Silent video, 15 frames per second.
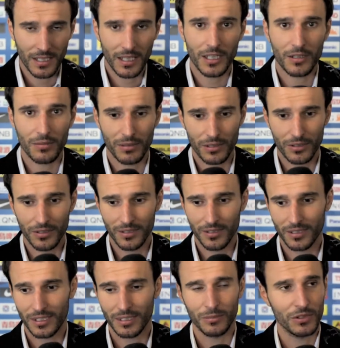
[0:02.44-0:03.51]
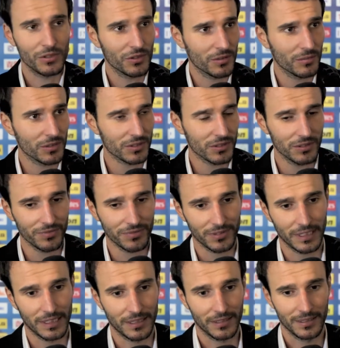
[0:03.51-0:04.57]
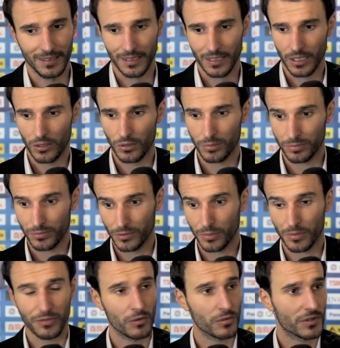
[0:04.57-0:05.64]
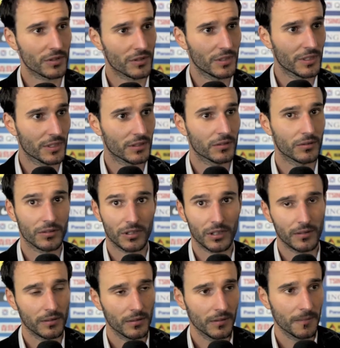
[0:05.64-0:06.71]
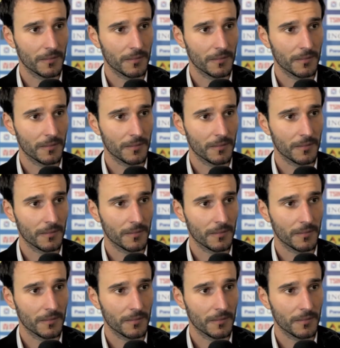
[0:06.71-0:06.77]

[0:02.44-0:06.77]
Yeah, it's pretty good. I'm enjoying myself and good performance tonight and good result.